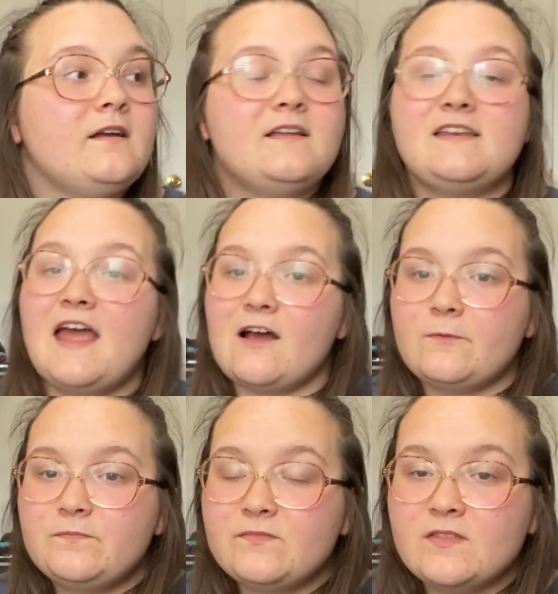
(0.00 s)

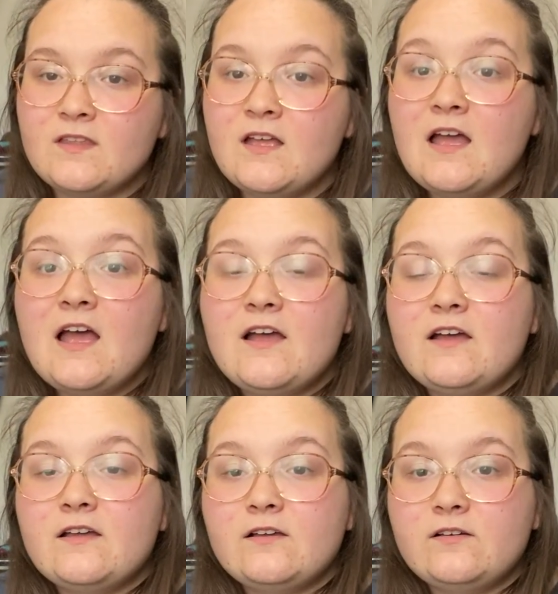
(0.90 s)
Now,
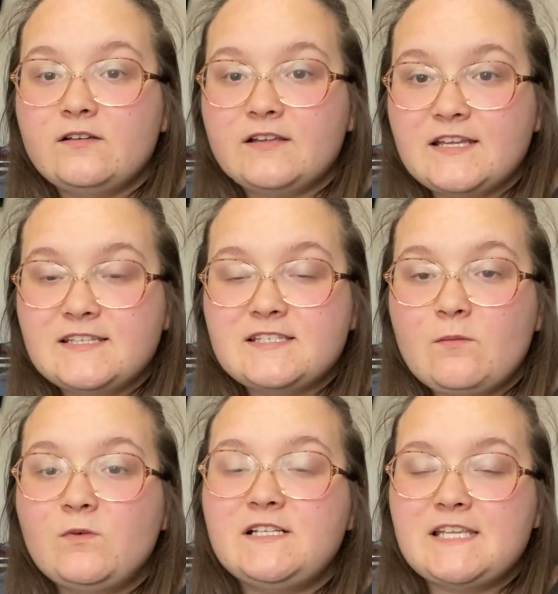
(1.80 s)
can
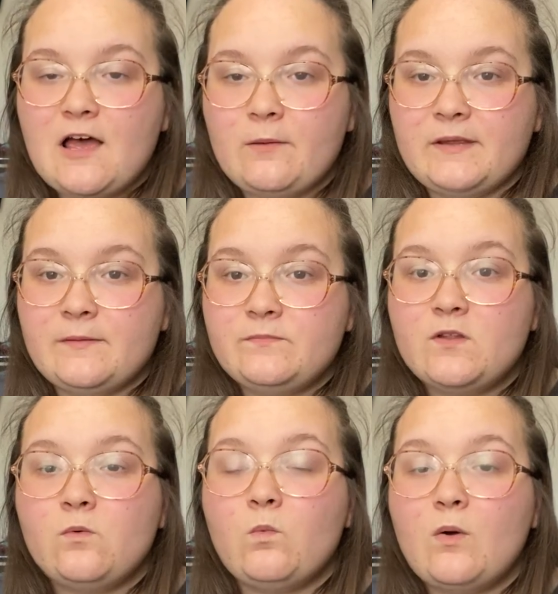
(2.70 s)
someone tell me
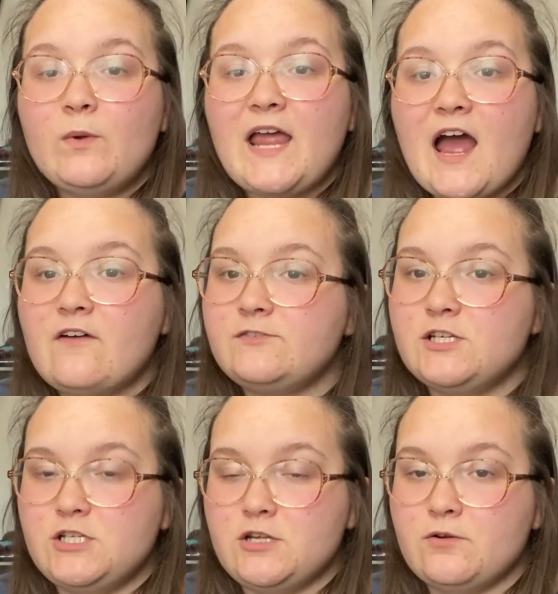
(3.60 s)
what we have to
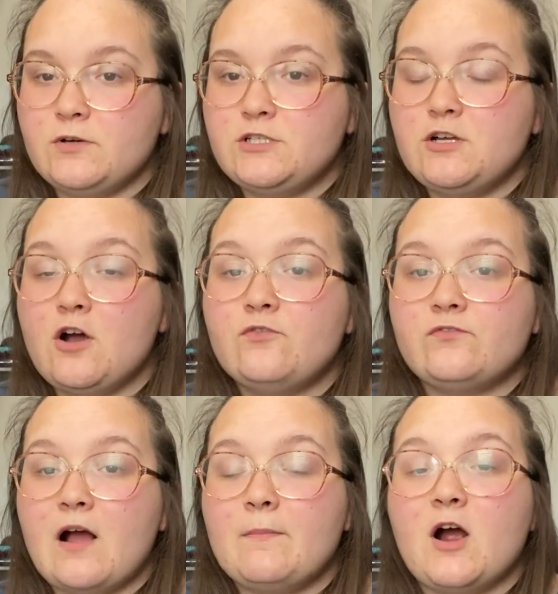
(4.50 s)
do to go
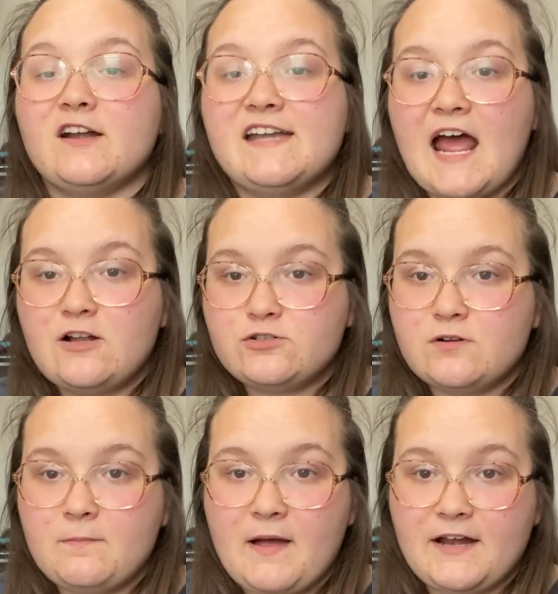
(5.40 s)
from our
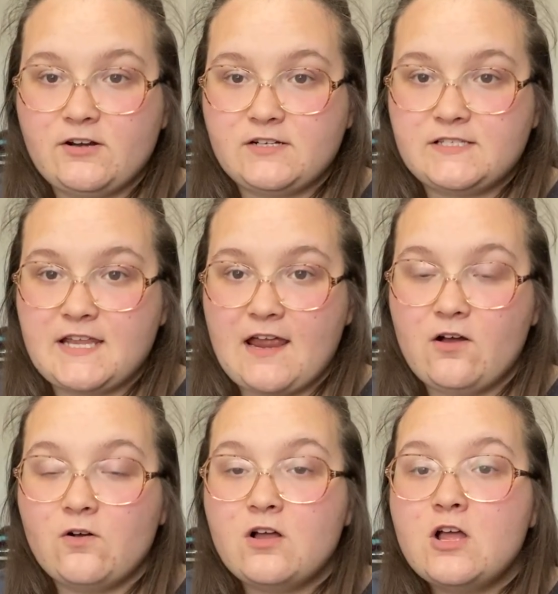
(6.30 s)
natural minor
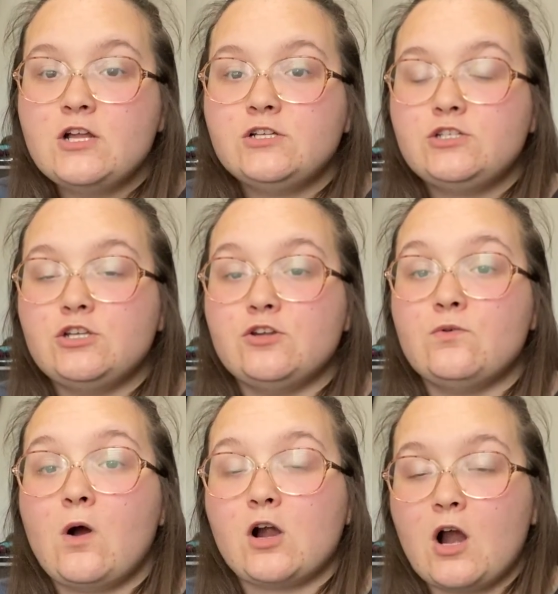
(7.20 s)
scale
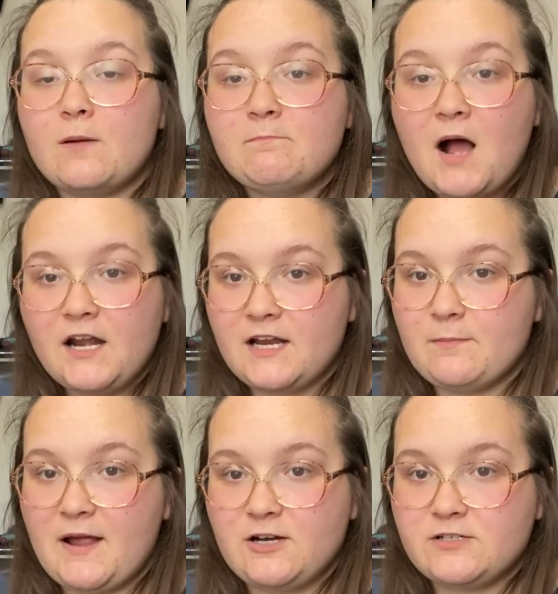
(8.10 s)
to our harmonic
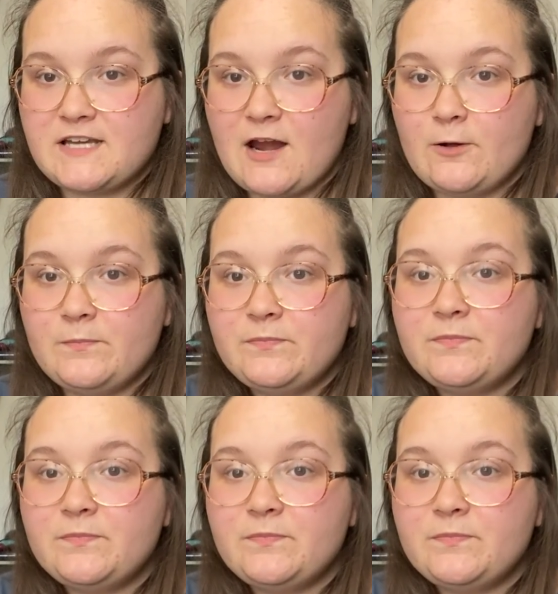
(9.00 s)
minor scale?